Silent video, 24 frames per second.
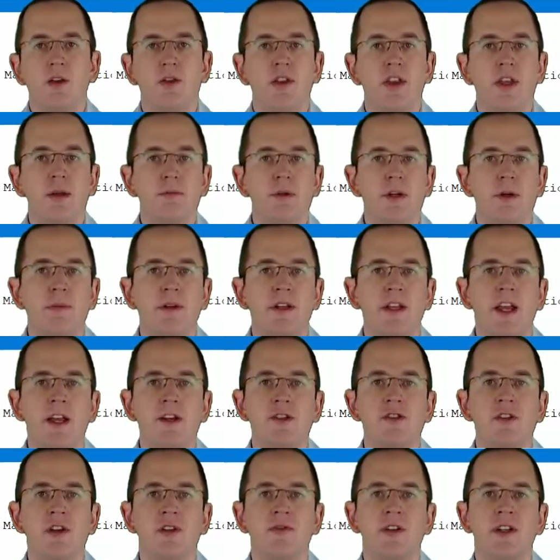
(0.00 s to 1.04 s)
The
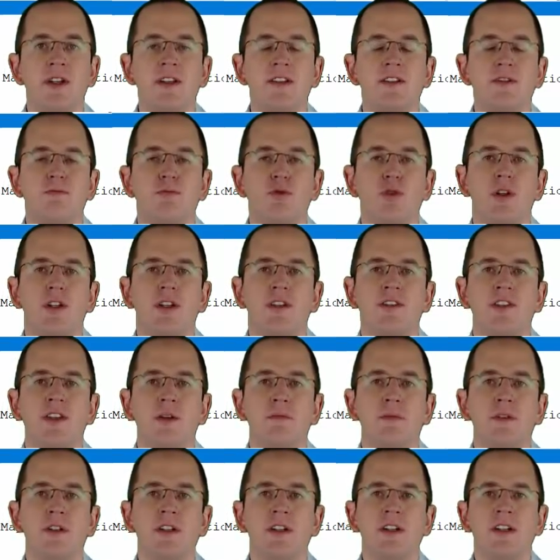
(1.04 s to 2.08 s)
implementation of it is pretty
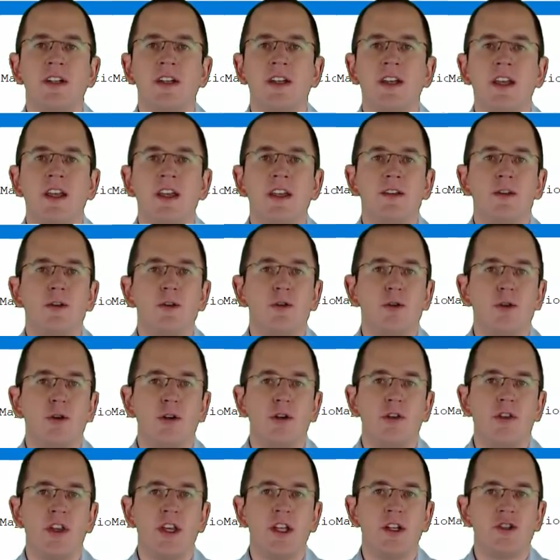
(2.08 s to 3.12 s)
simple. You
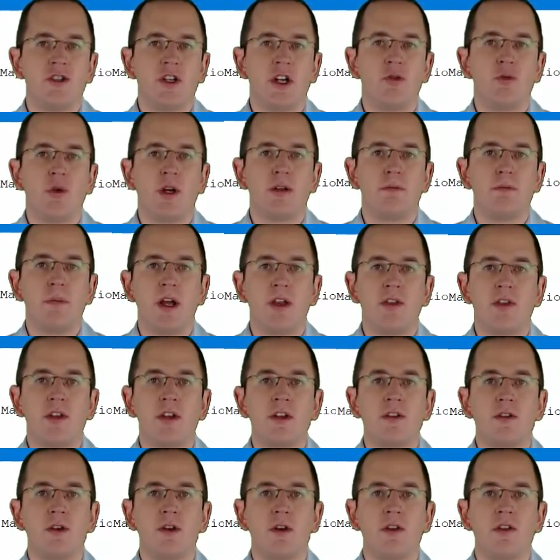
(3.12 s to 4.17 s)
call the generate
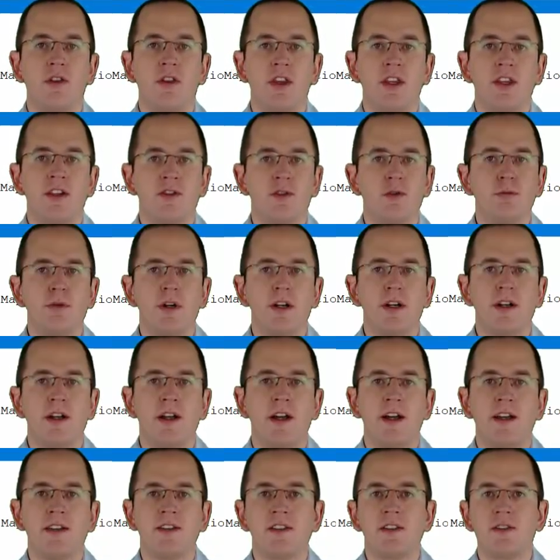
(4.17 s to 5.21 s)
method on the
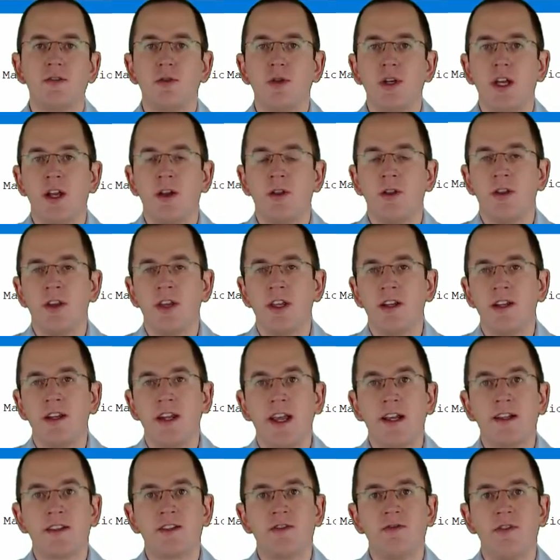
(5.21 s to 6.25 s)
superclass to get the
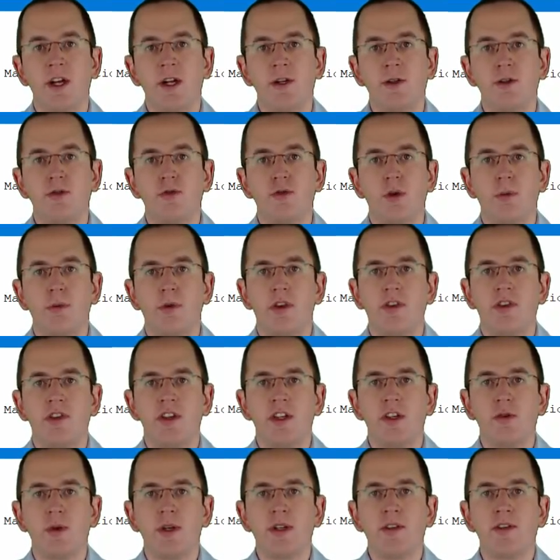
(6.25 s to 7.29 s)
next value from the
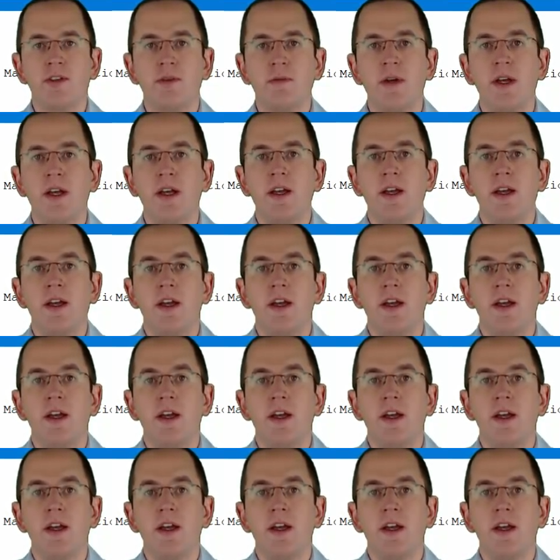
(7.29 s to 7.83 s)
sequence,